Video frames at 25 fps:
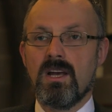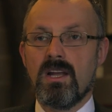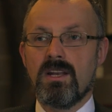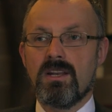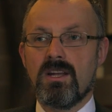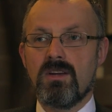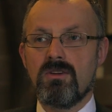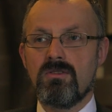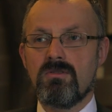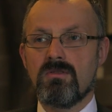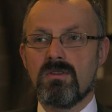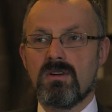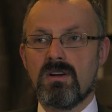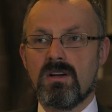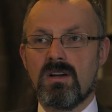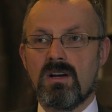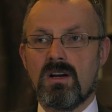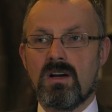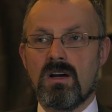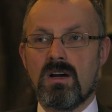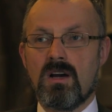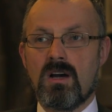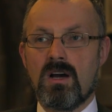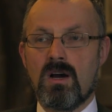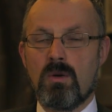Now,
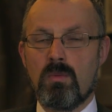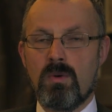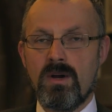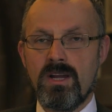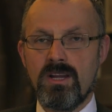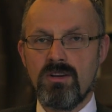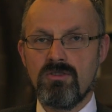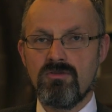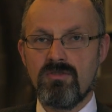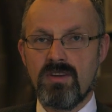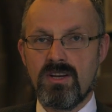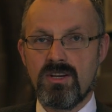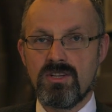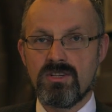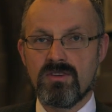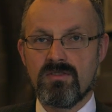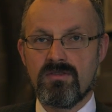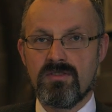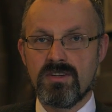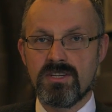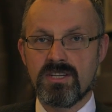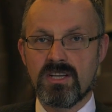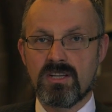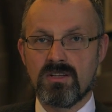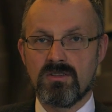a wide range of
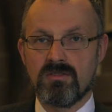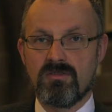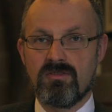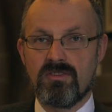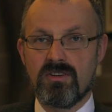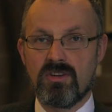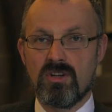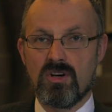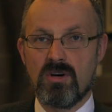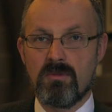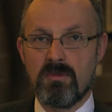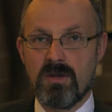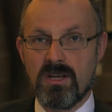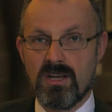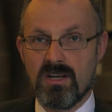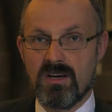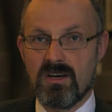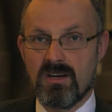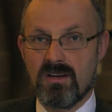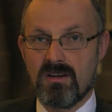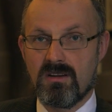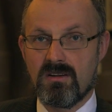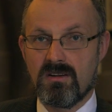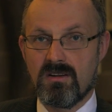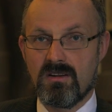physical phenomena
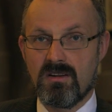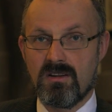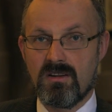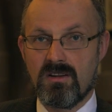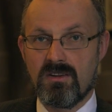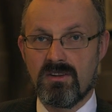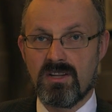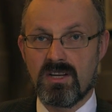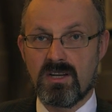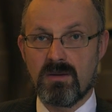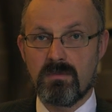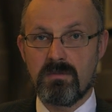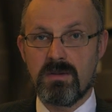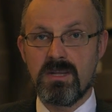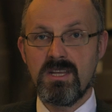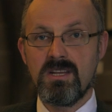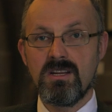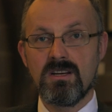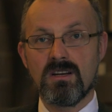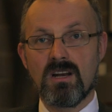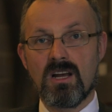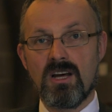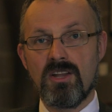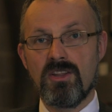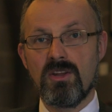that
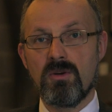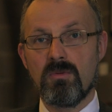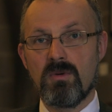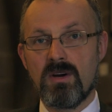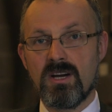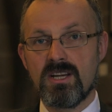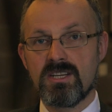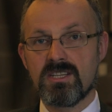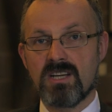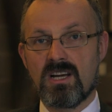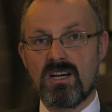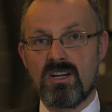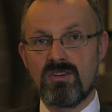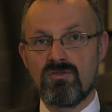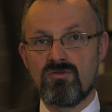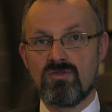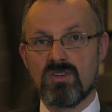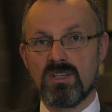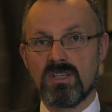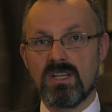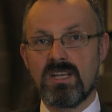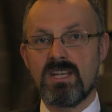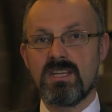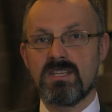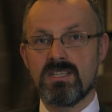appear otherwise
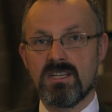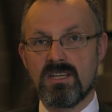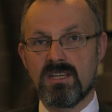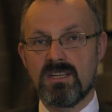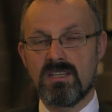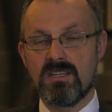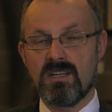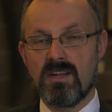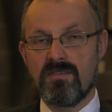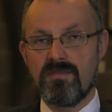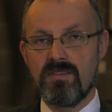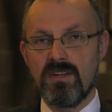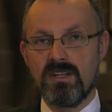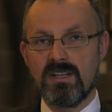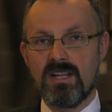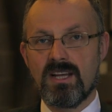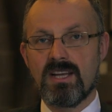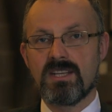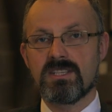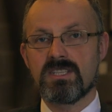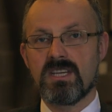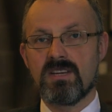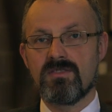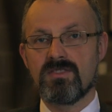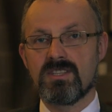unrelated
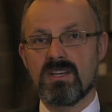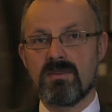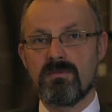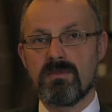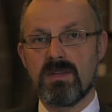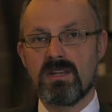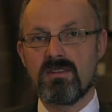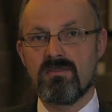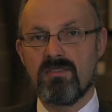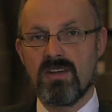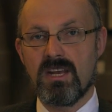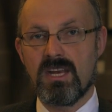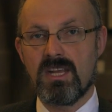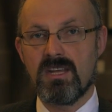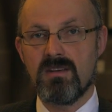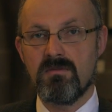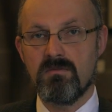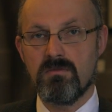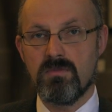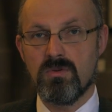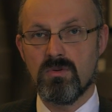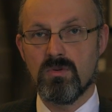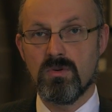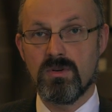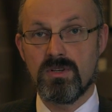nonetheless have something very
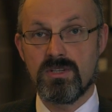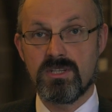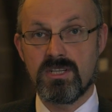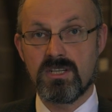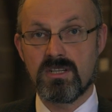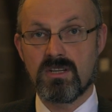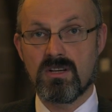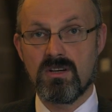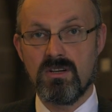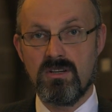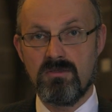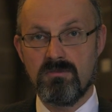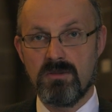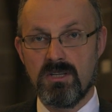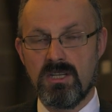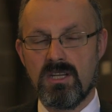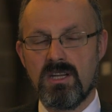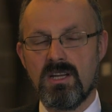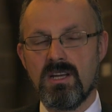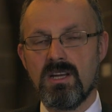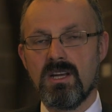important in common.